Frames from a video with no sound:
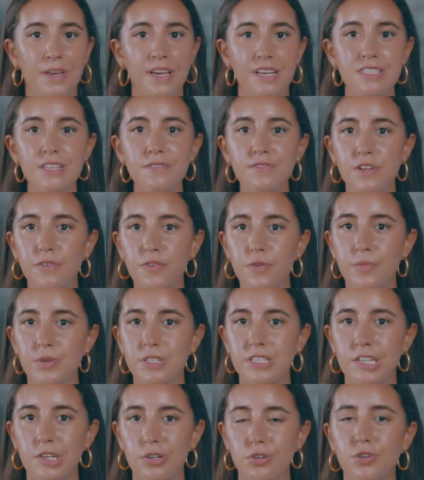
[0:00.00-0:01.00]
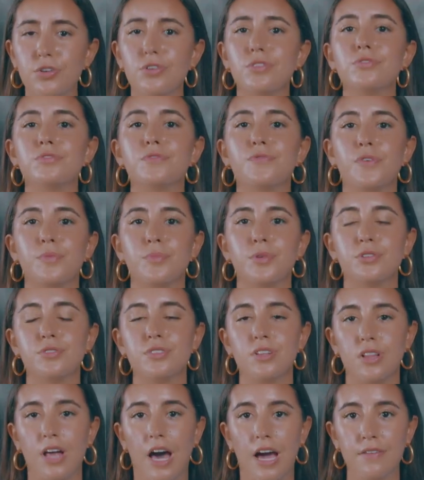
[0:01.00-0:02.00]
Because of different materials from your
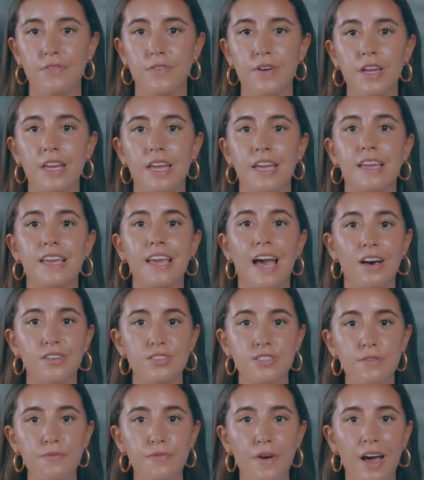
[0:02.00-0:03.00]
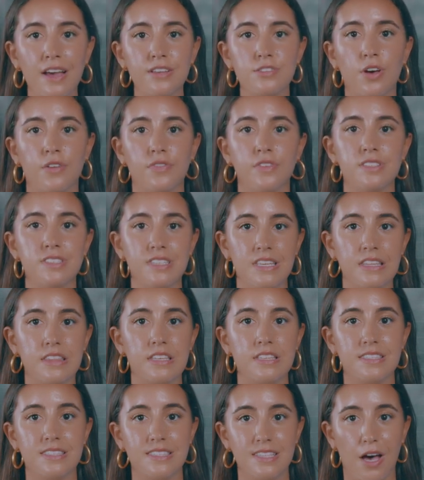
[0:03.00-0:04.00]
saliva, it calcifies on the teeth
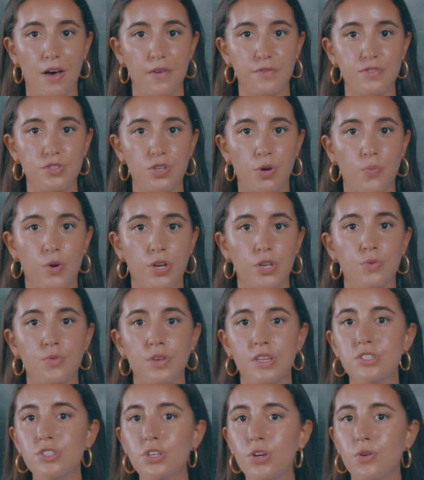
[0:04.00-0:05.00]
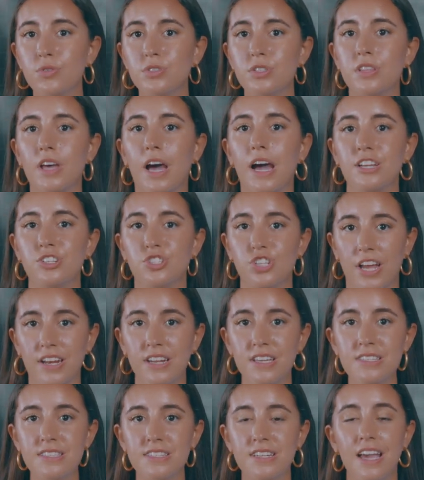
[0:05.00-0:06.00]
itself. So when you need to go to the
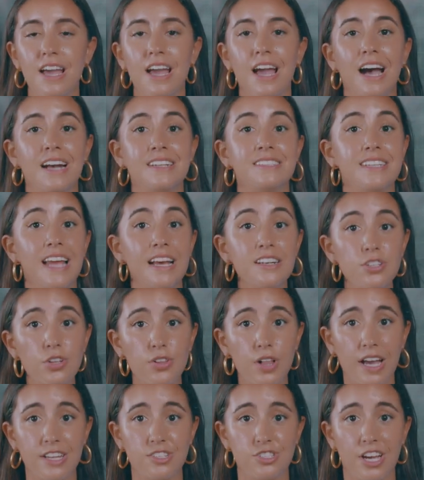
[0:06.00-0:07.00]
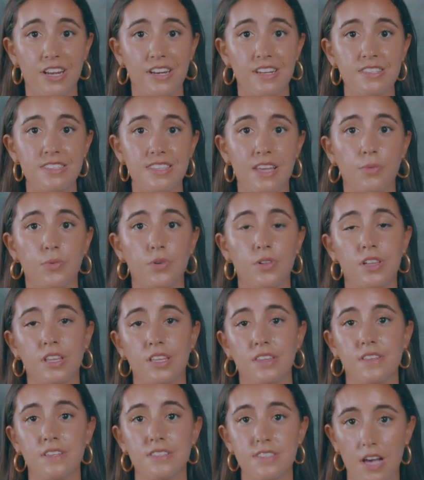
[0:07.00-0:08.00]
hygienist, a dental hygienist that will
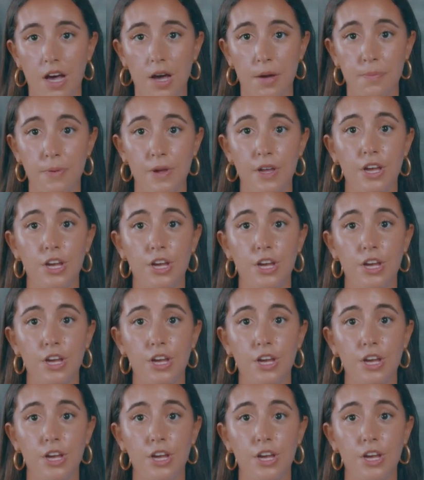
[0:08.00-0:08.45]
clean this up.